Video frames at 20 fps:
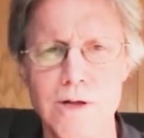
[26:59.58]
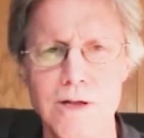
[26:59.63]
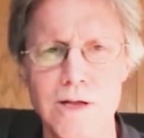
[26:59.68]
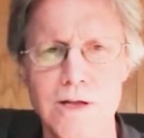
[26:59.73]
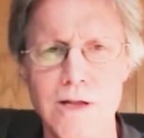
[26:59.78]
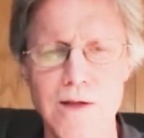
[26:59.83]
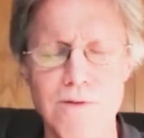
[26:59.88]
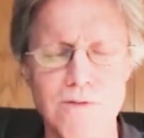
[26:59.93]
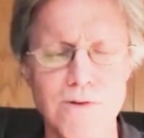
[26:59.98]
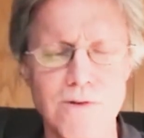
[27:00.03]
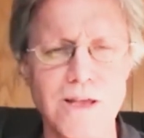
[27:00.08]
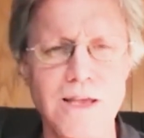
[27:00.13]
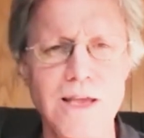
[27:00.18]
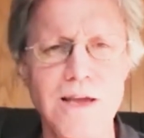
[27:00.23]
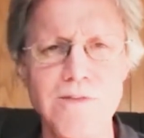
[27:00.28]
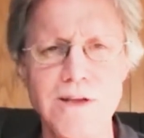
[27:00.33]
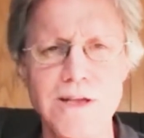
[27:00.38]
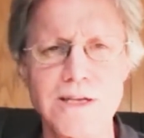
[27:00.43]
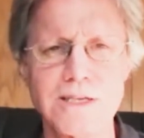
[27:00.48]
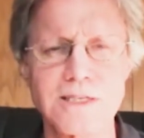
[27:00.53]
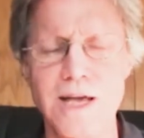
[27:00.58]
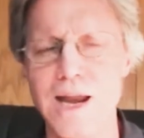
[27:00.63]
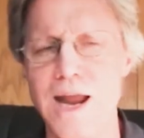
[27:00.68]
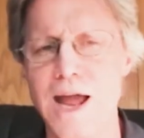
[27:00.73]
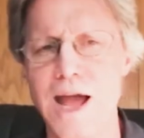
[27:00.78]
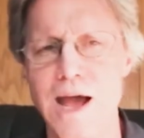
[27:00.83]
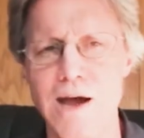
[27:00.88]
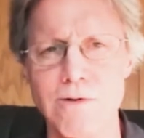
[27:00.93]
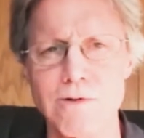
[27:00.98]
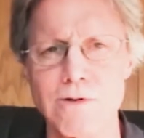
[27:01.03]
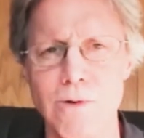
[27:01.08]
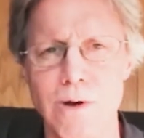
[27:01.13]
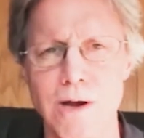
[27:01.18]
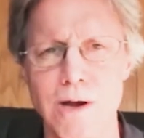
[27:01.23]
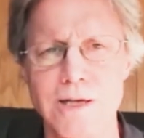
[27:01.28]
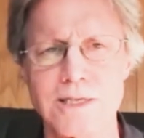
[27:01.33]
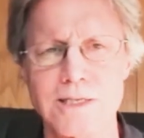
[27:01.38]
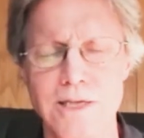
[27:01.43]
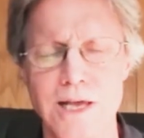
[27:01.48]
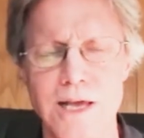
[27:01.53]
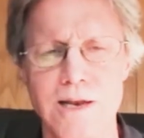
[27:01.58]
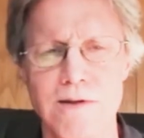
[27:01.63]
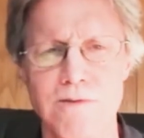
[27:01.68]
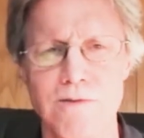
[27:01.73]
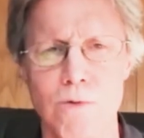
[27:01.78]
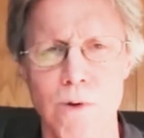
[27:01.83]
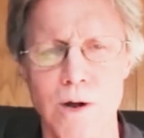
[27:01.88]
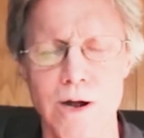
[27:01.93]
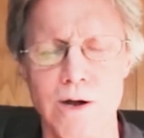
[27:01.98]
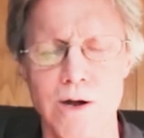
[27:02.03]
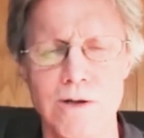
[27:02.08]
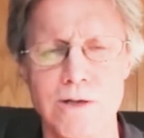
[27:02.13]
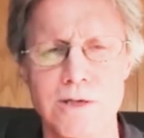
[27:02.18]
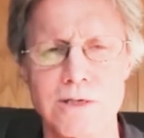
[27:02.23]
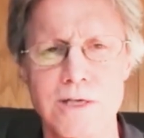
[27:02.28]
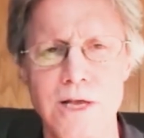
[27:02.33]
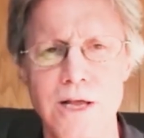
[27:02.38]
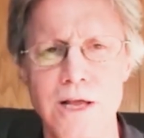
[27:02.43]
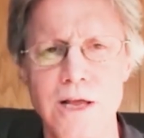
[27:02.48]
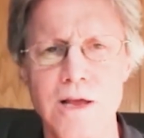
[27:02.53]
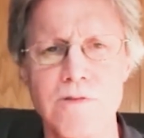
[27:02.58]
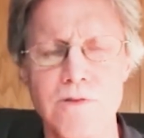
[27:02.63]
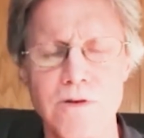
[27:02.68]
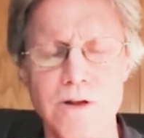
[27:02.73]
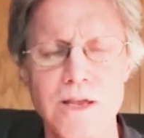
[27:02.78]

Well, forgiving is not a how do I state of awareness.